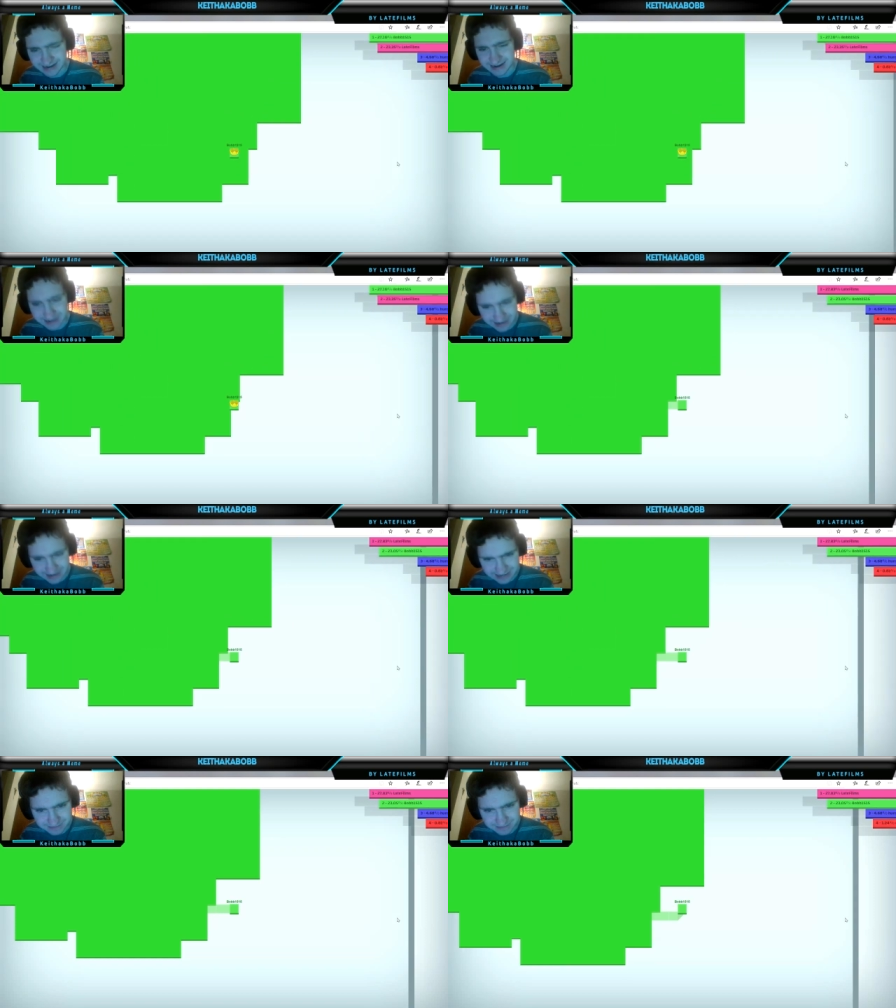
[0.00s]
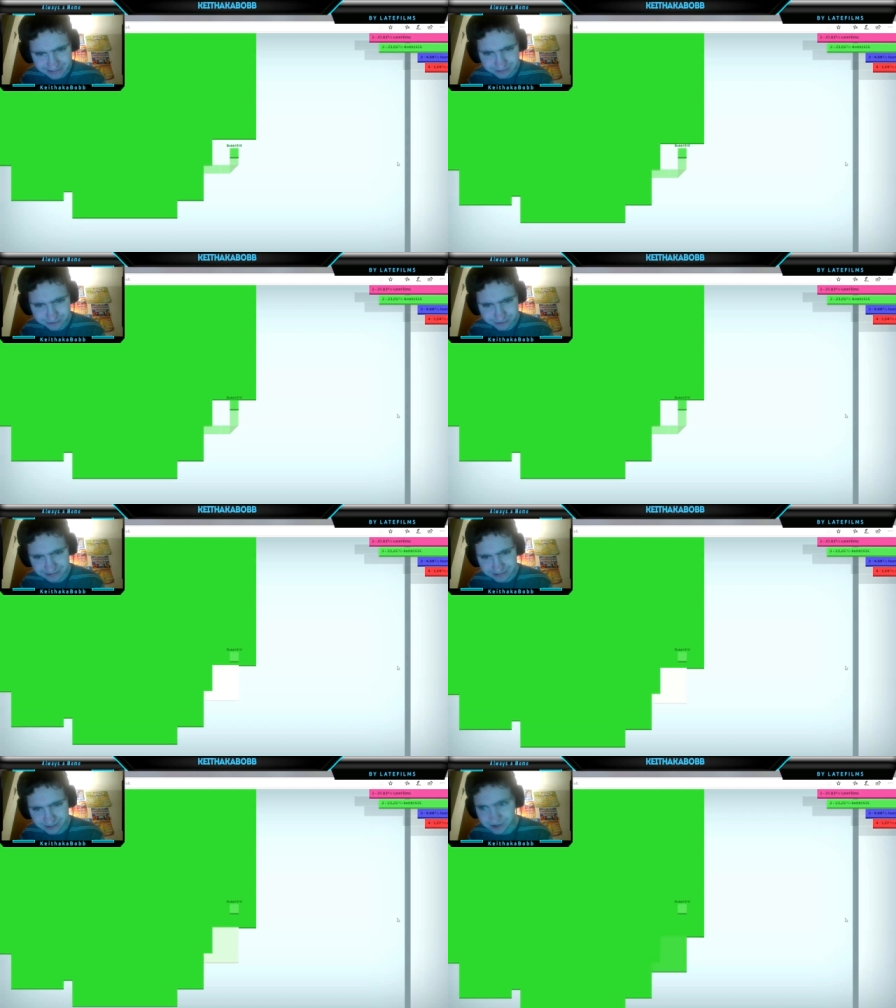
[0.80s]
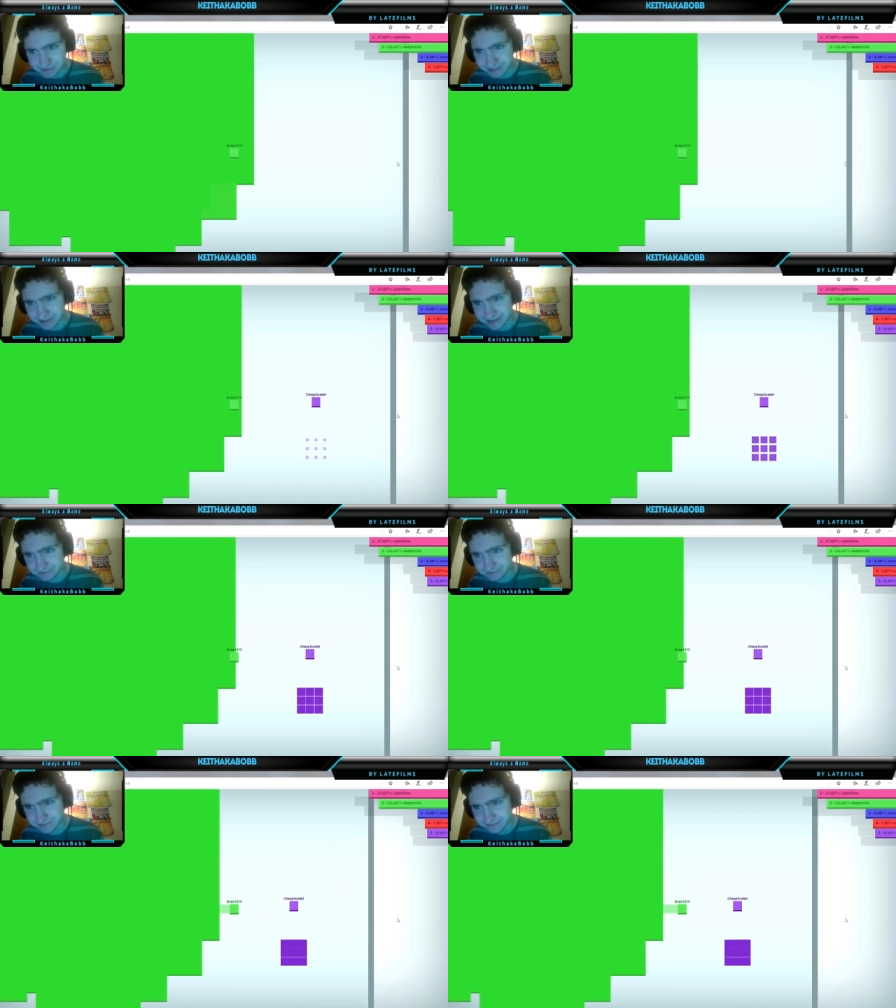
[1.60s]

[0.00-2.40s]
I'm on a kill streak. Oh, my crown. And